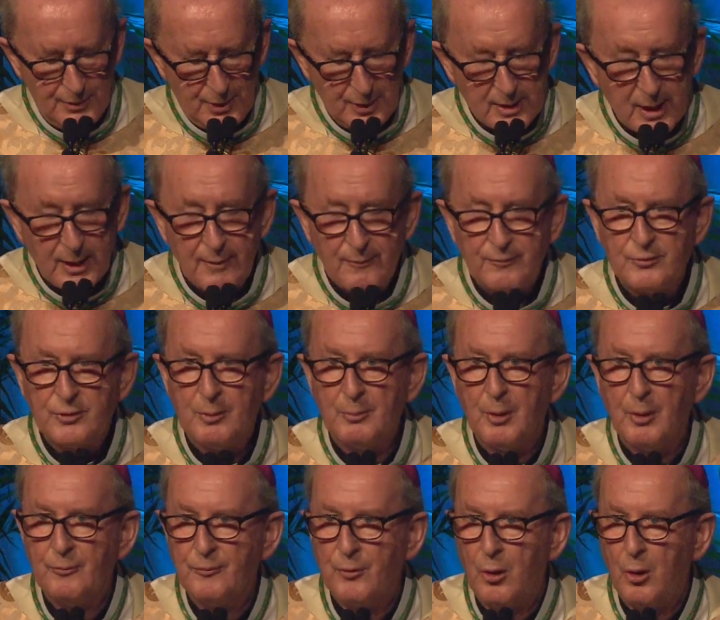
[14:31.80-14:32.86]
The gift
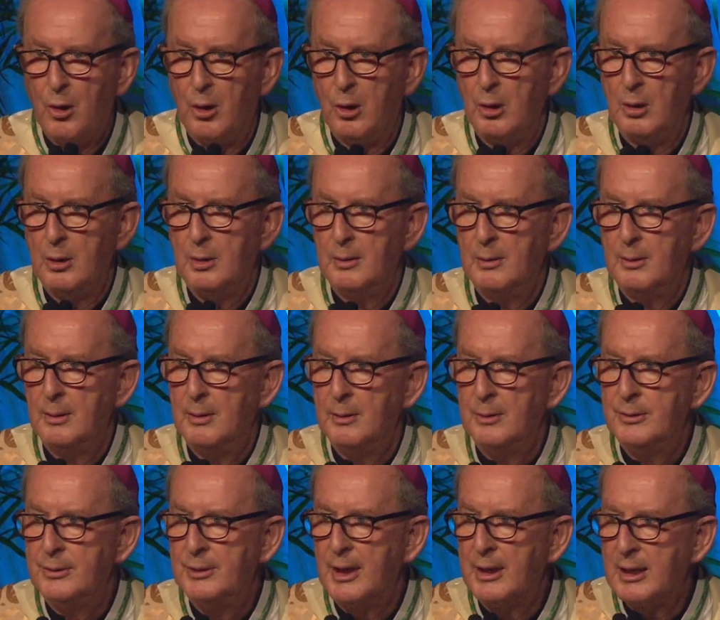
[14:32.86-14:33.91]
above
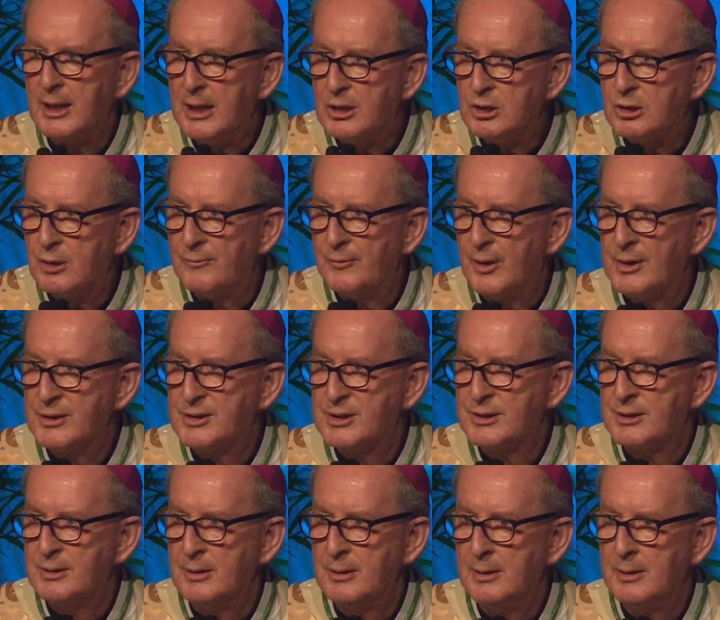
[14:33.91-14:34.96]
all that each of
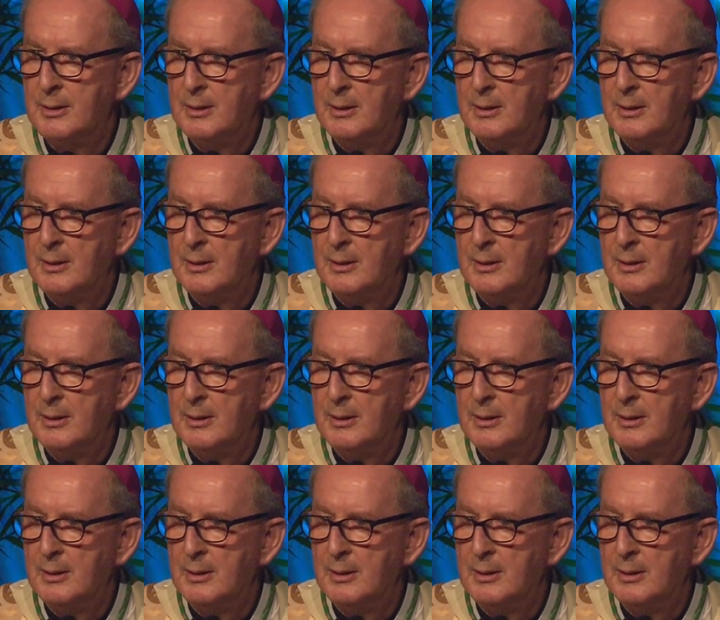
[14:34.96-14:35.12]
us